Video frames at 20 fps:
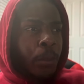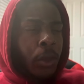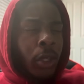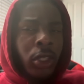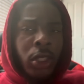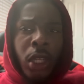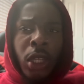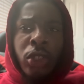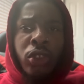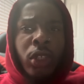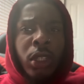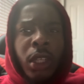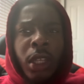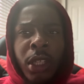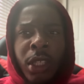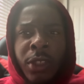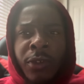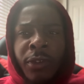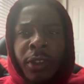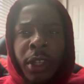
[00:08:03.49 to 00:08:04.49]
So I'm trying to get
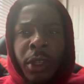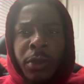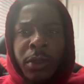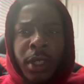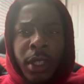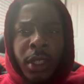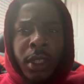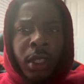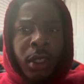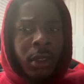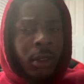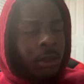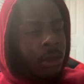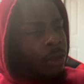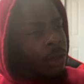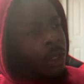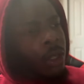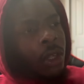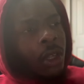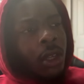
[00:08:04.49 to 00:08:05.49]
this video taken down.
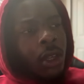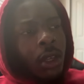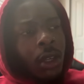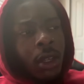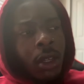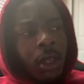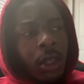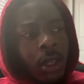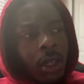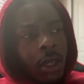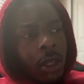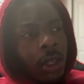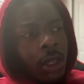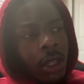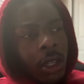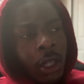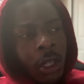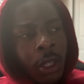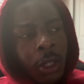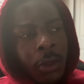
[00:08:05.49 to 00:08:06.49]

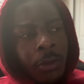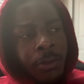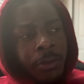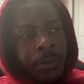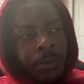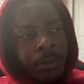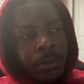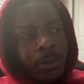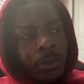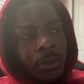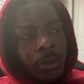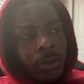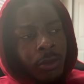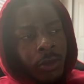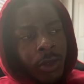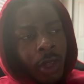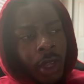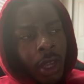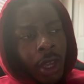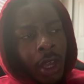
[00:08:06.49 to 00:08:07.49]
And
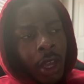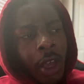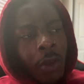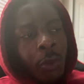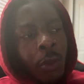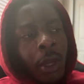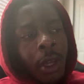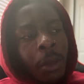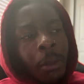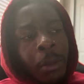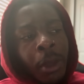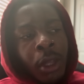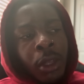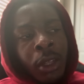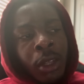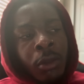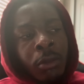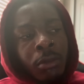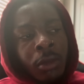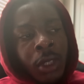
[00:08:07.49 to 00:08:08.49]
I had
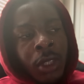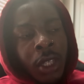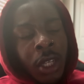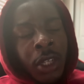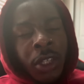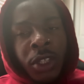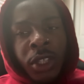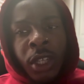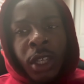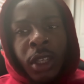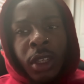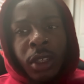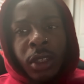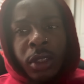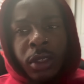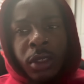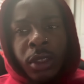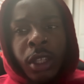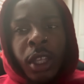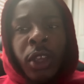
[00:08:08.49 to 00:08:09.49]
recommended them to take zinc
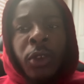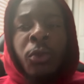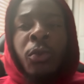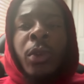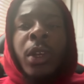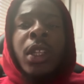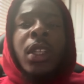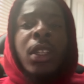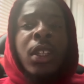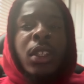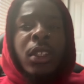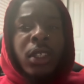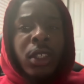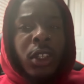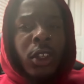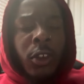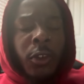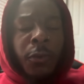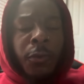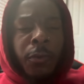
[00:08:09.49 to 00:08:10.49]
to get rid of this
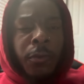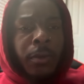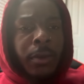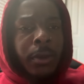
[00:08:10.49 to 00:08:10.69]
stuff.